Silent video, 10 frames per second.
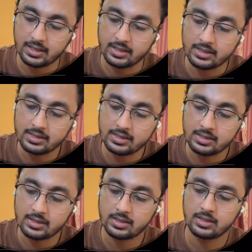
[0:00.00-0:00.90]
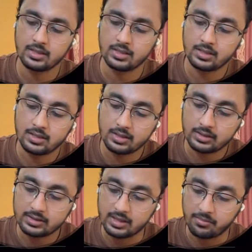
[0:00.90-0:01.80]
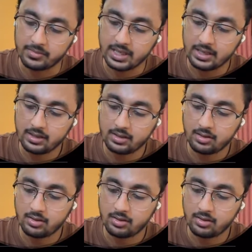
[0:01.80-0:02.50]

is something